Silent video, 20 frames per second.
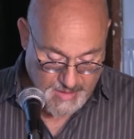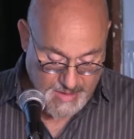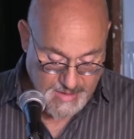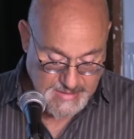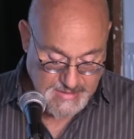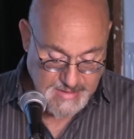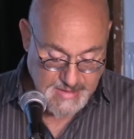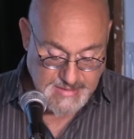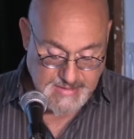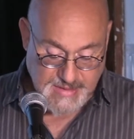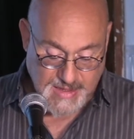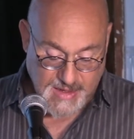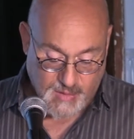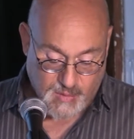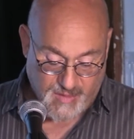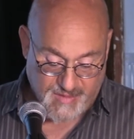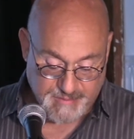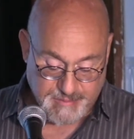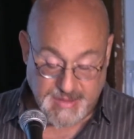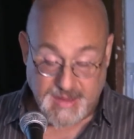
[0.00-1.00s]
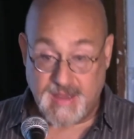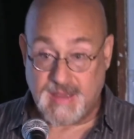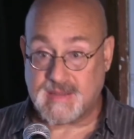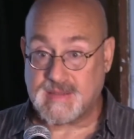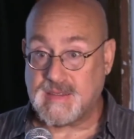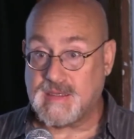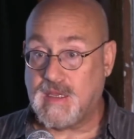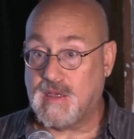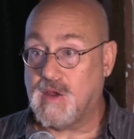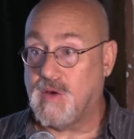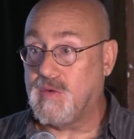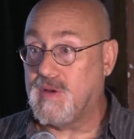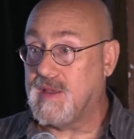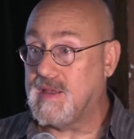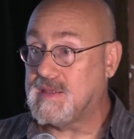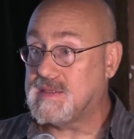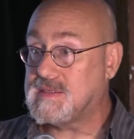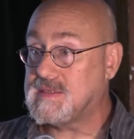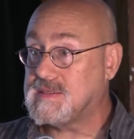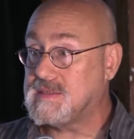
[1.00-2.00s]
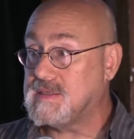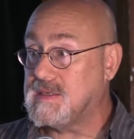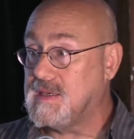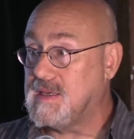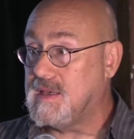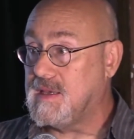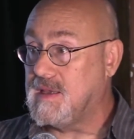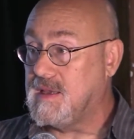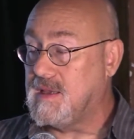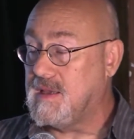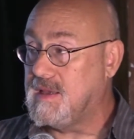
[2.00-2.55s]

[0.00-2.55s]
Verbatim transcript: it, it's like we, it, you know, it's,